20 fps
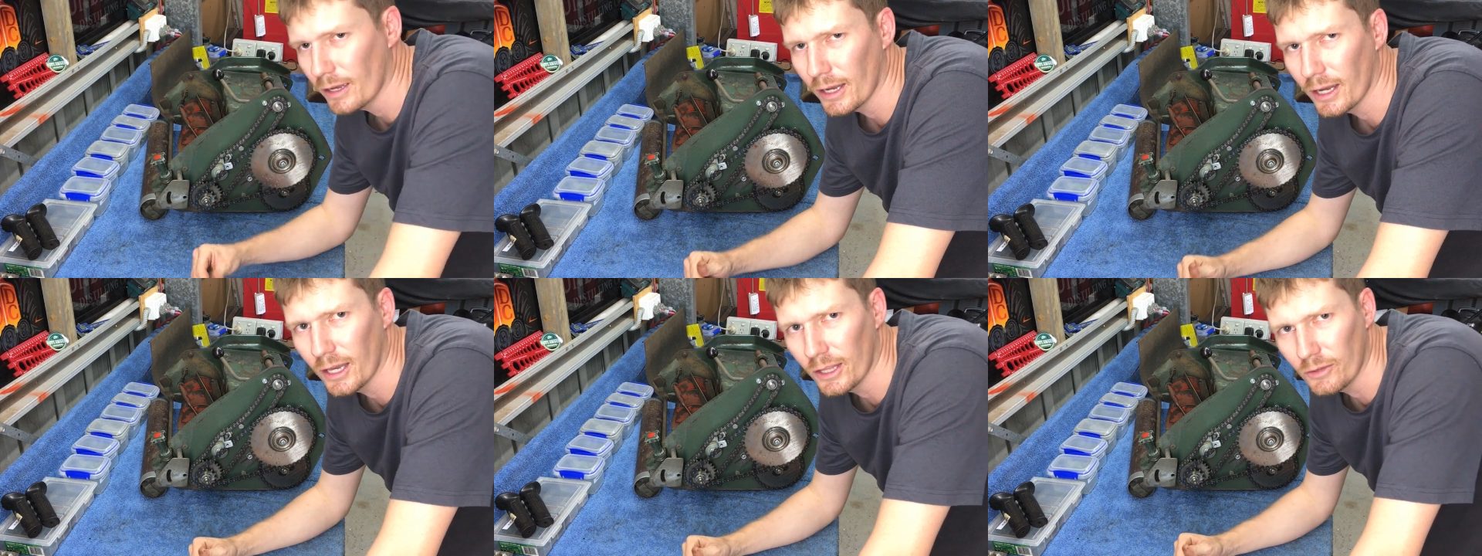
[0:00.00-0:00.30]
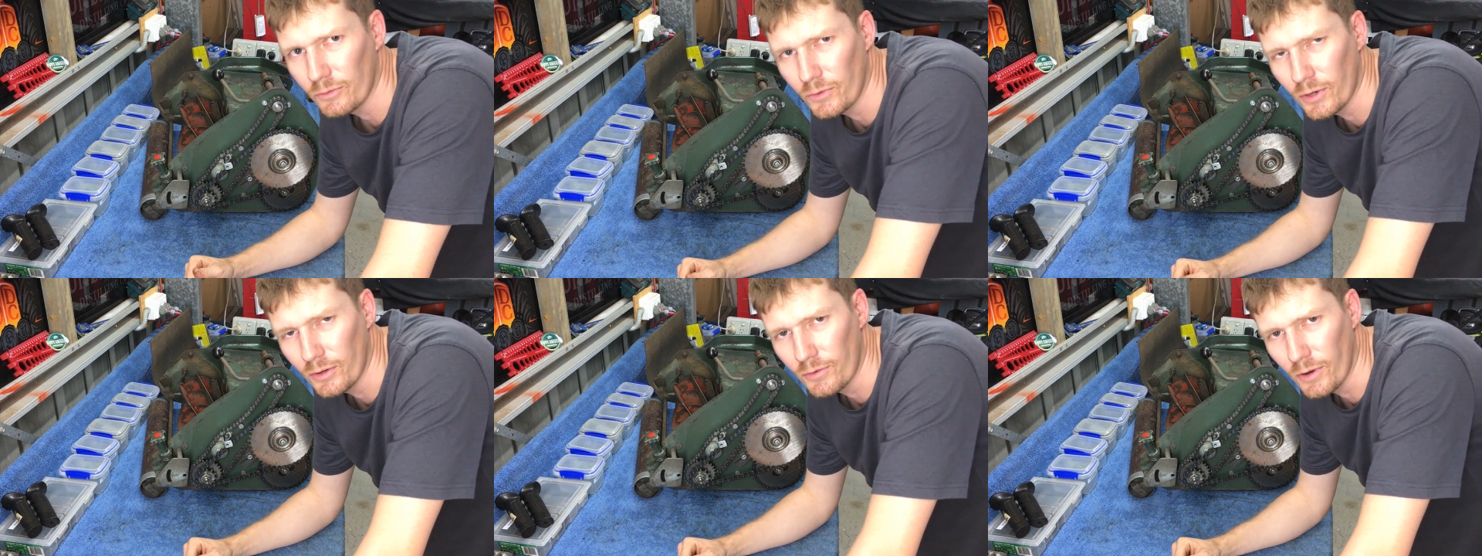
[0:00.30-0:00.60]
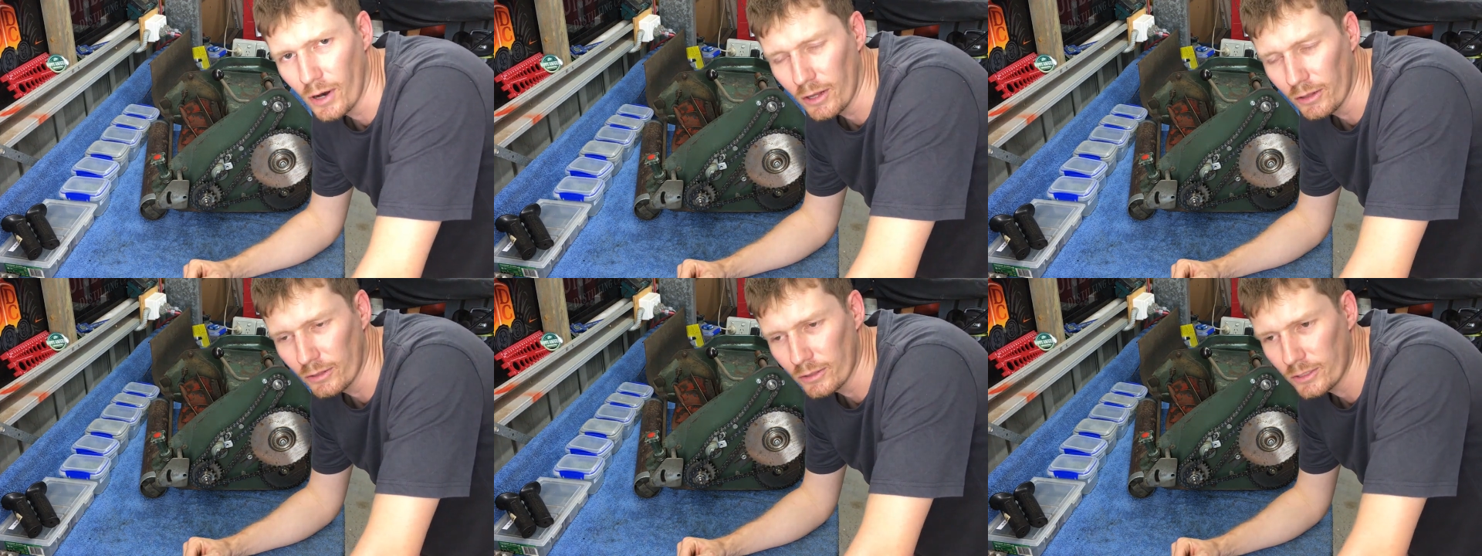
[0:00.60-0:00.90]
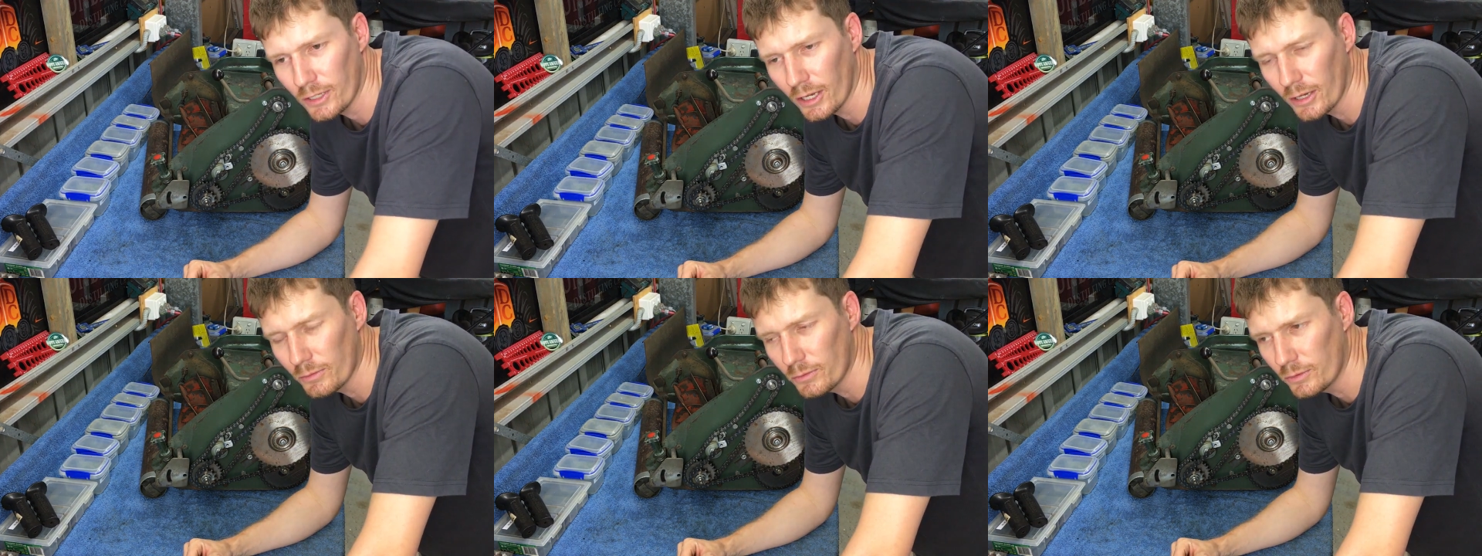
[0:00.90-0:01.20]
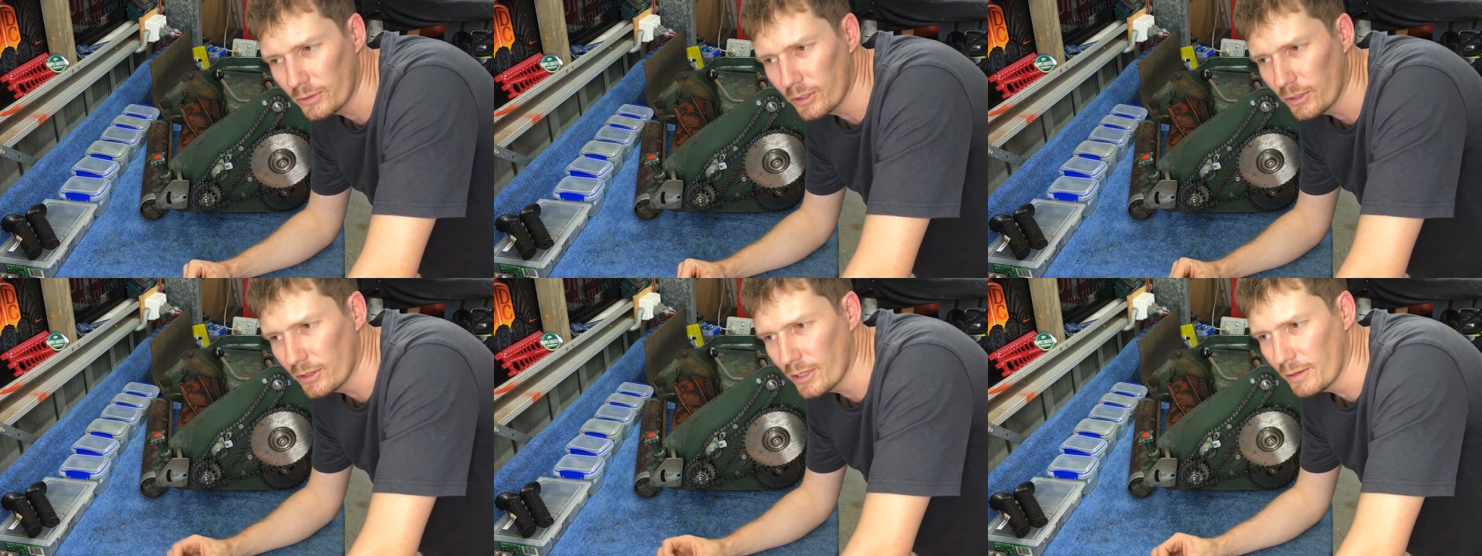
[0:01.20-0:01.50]
the rear roller, so
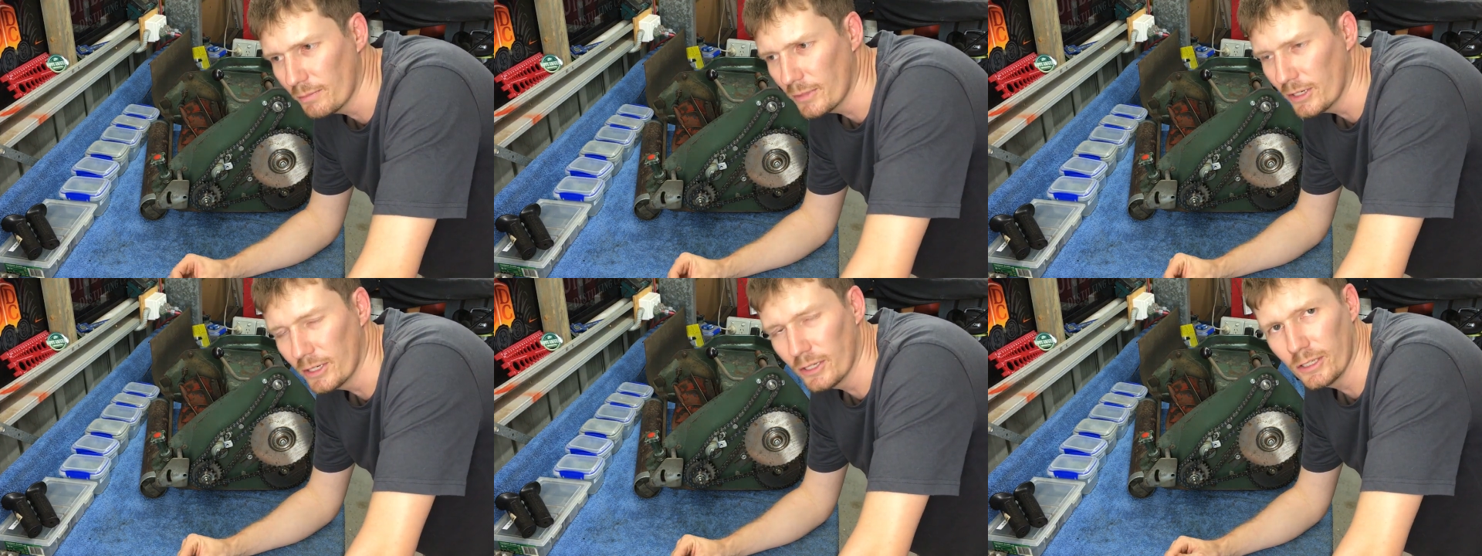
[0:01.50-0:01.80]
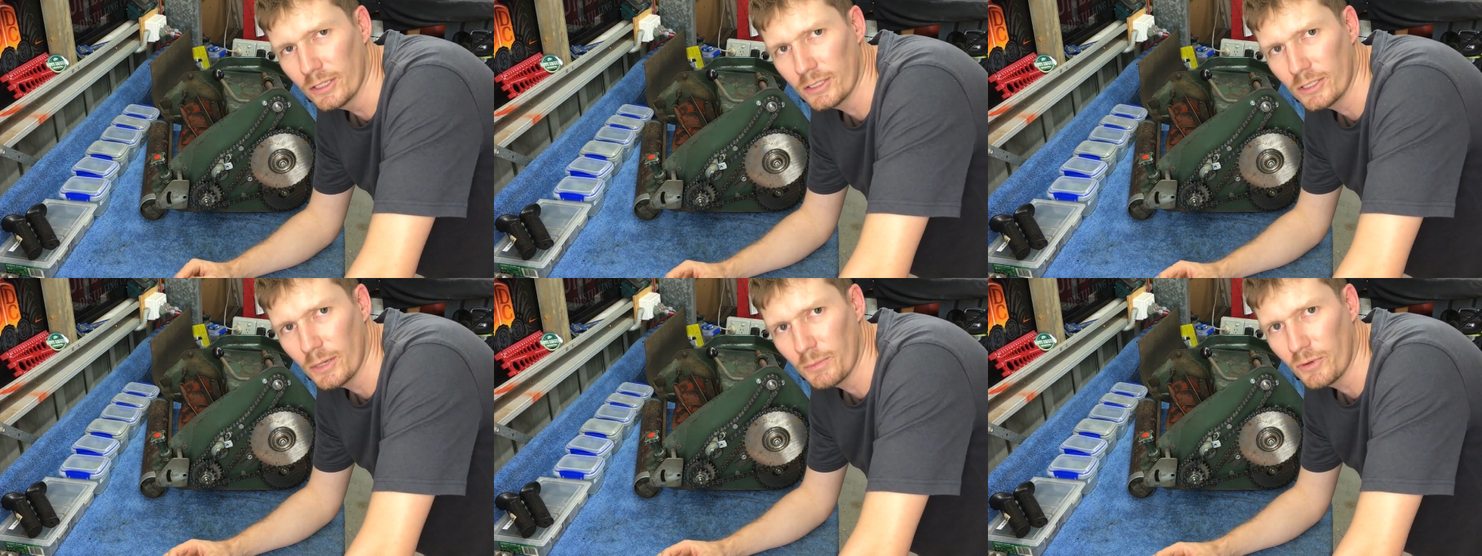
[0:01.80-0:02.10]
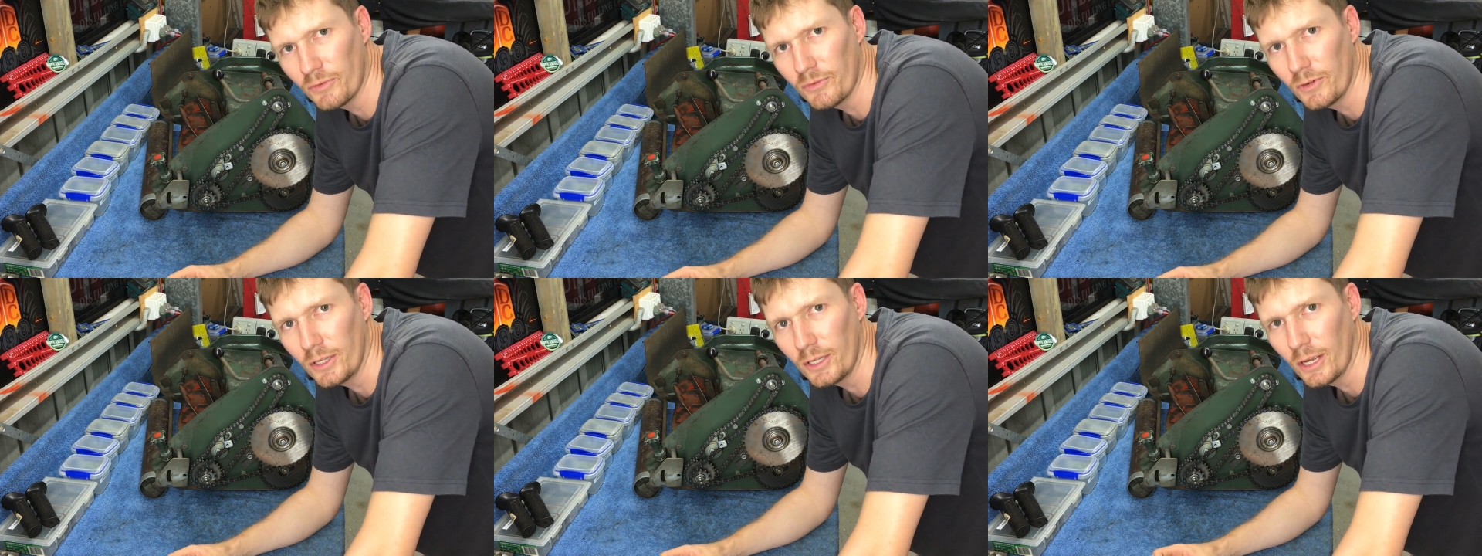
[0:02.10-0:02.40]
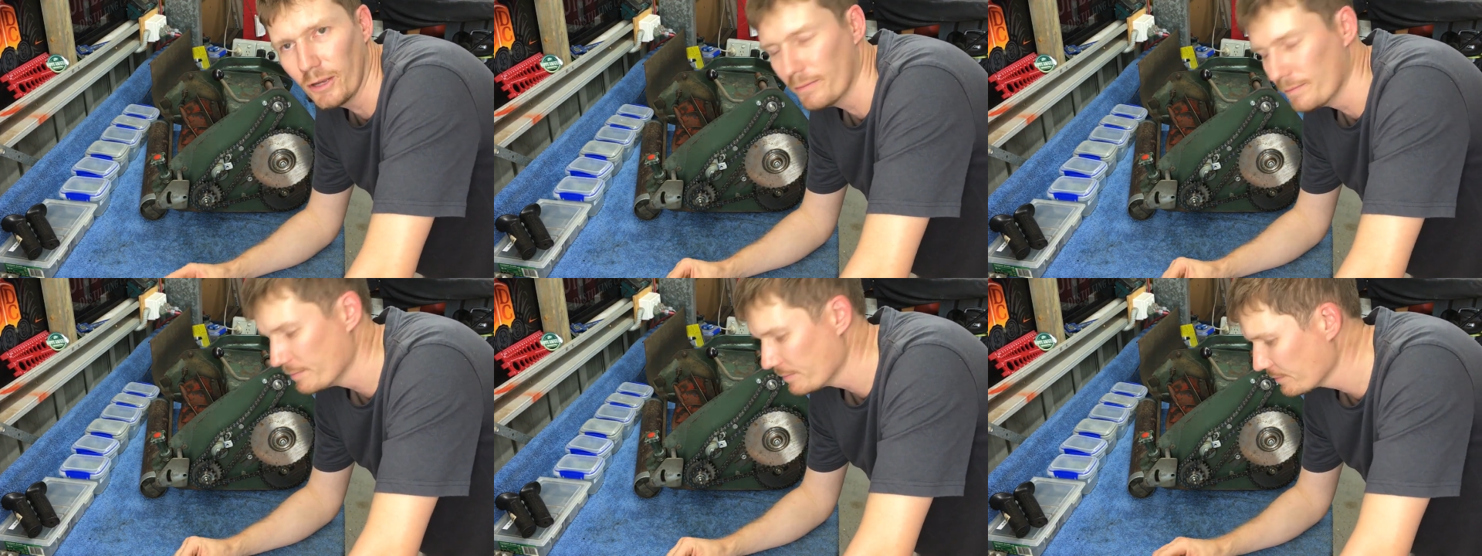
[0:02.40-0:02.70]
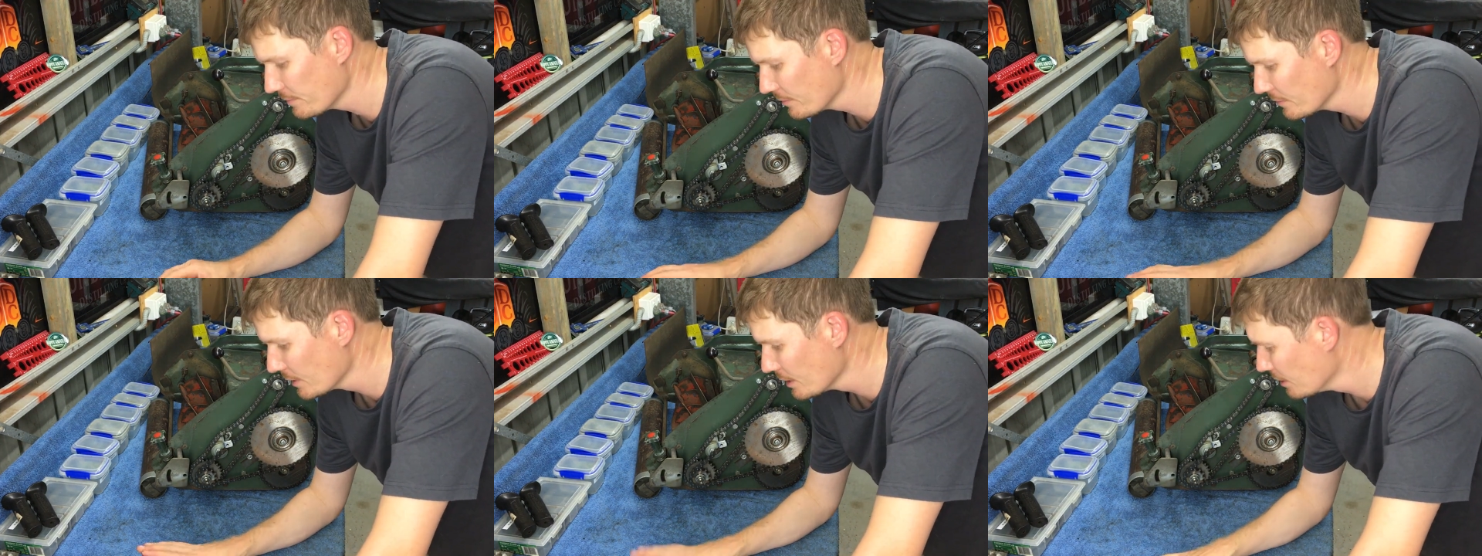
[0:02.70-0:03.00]
we'll do them in a separate video.
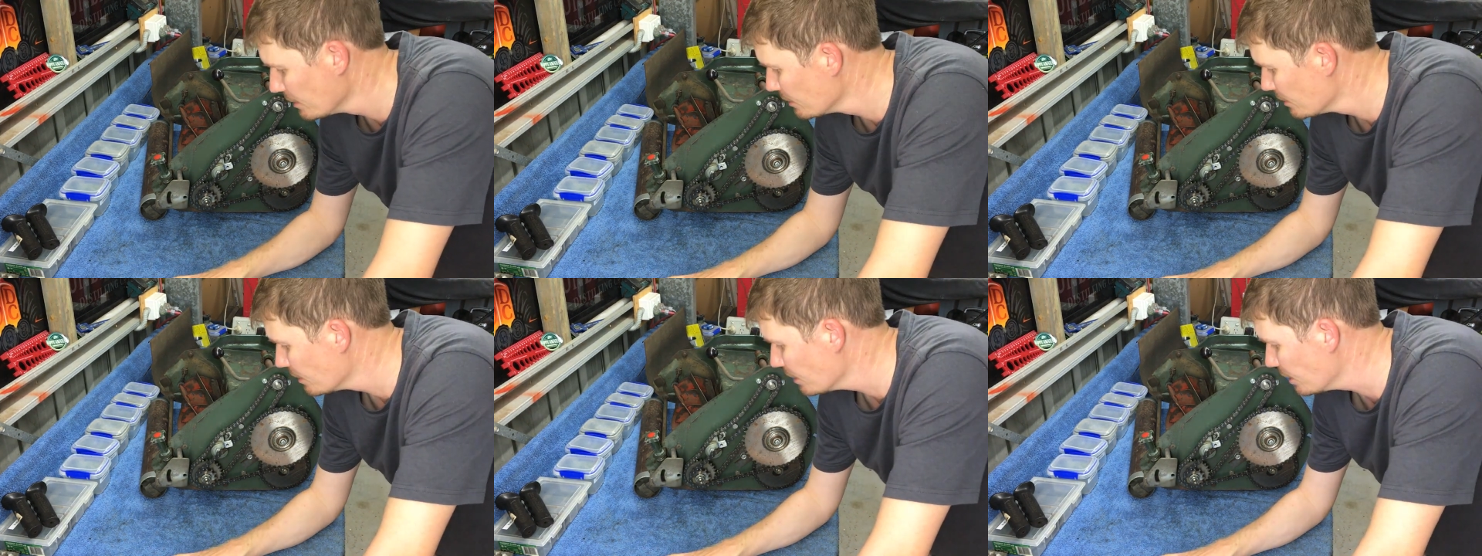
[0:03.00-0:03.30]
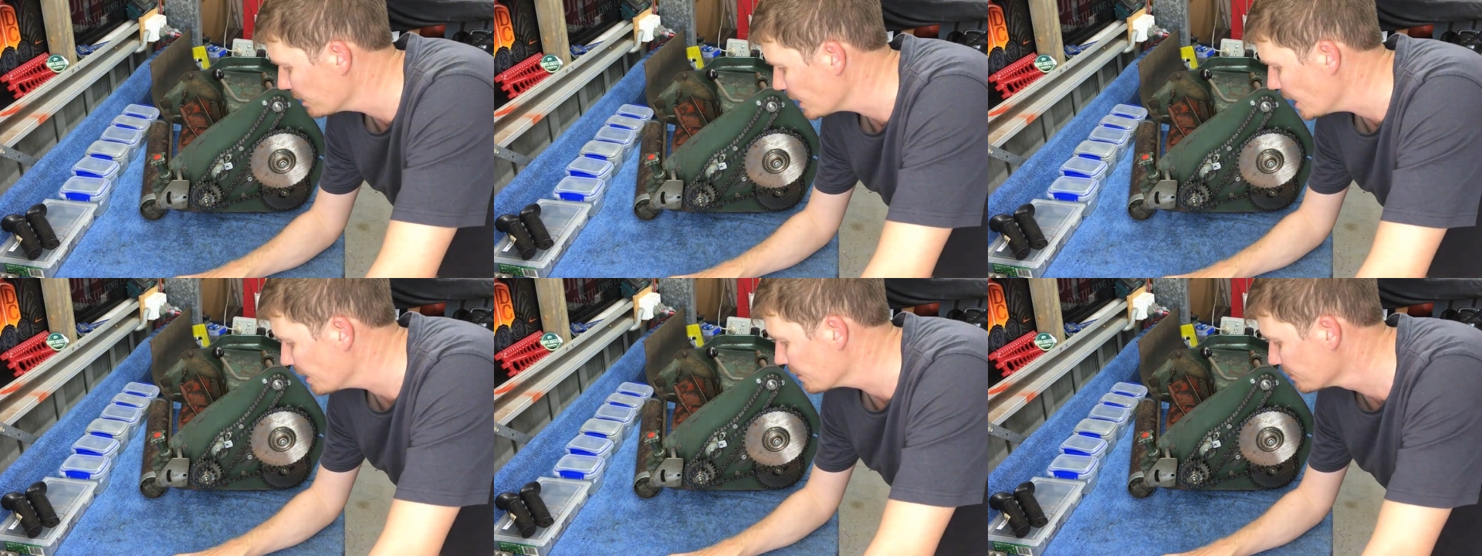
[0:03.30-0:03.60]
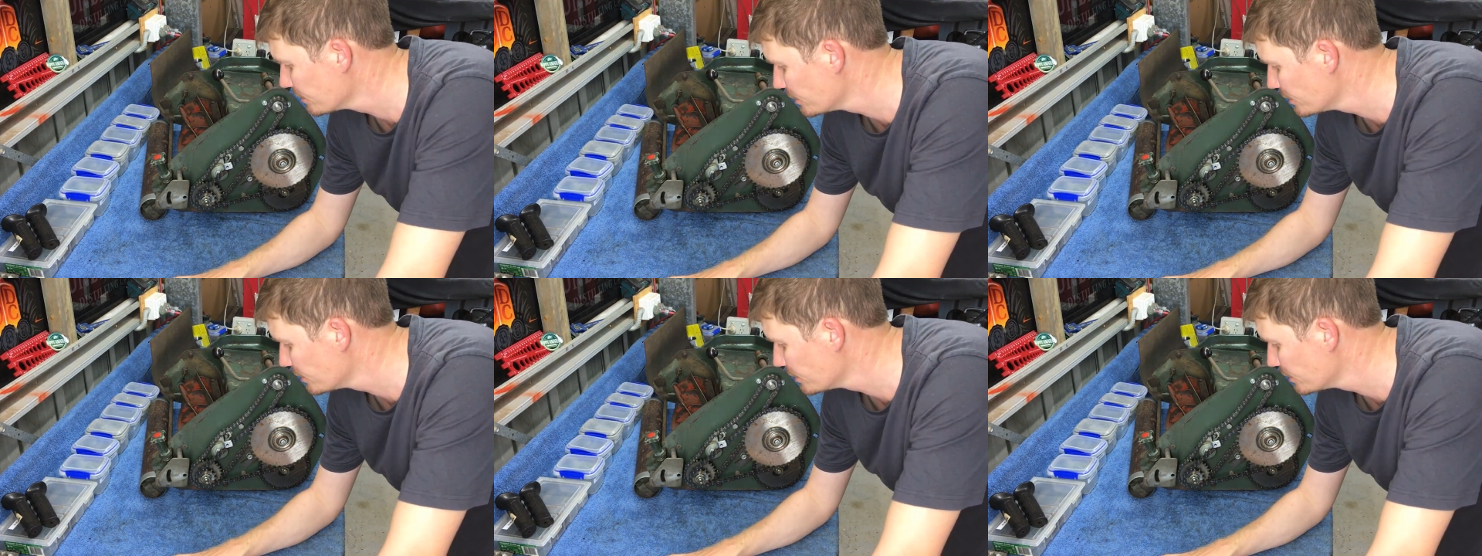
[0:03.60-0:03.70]
Okay,